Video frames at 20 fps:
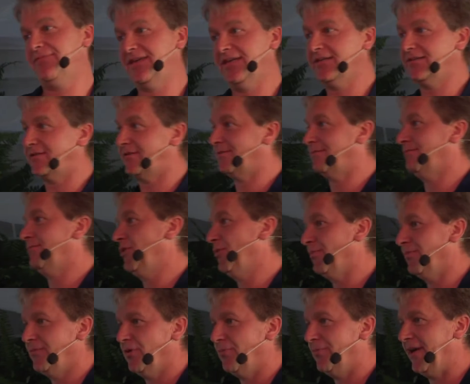things
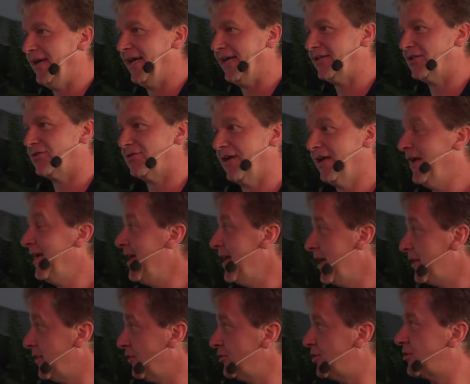you pay extra.
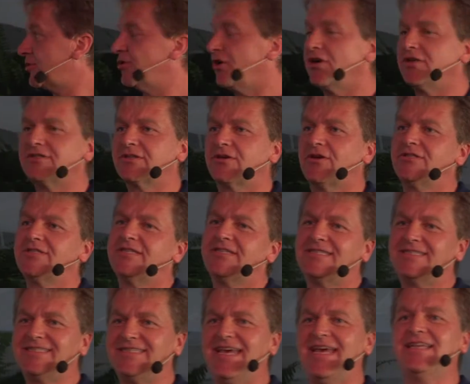Those straws cost
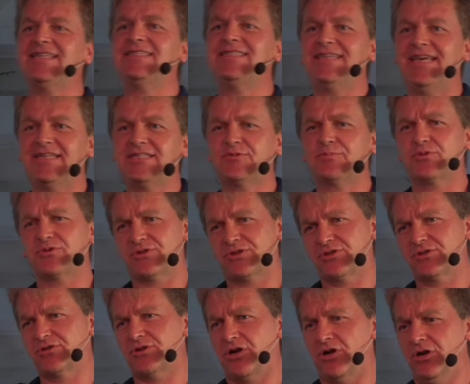us 10 cents per
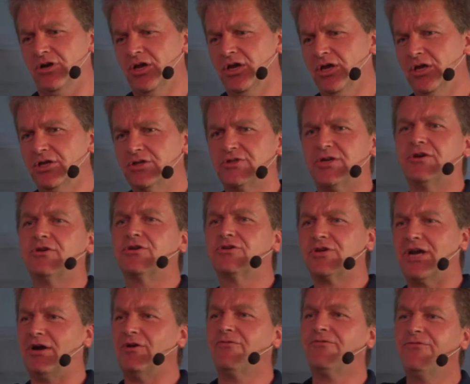straw. So
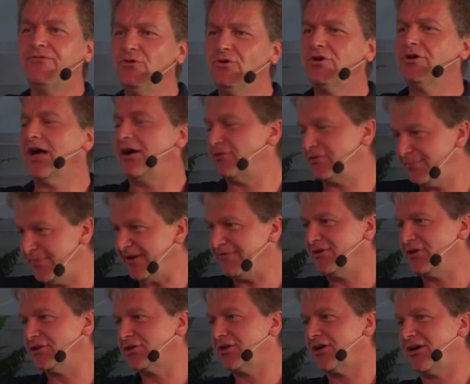our
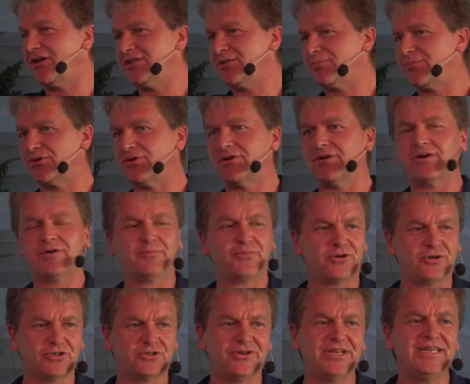beverage cost per
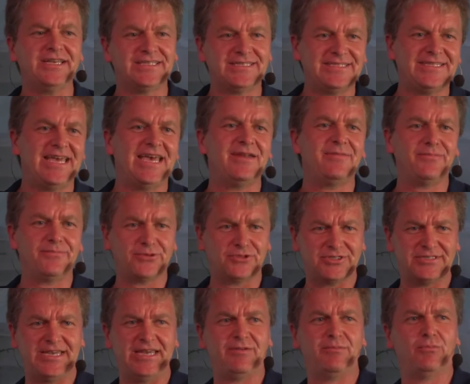drink is
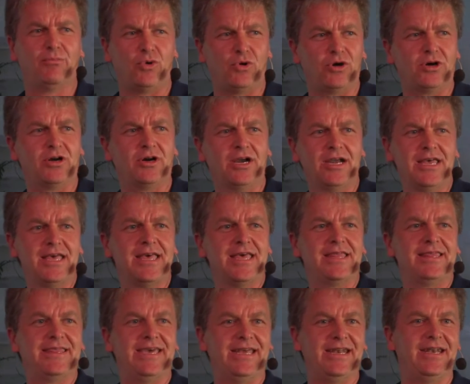10% more
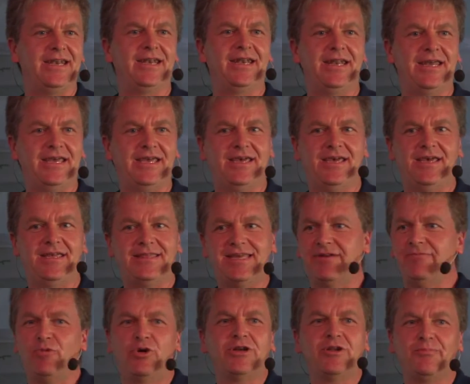
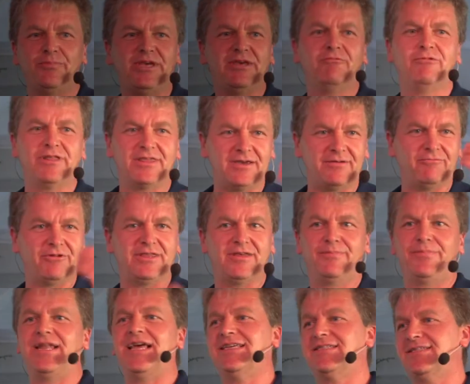than what it'd be with a
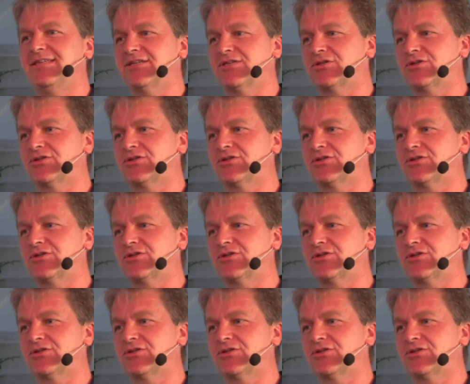plastic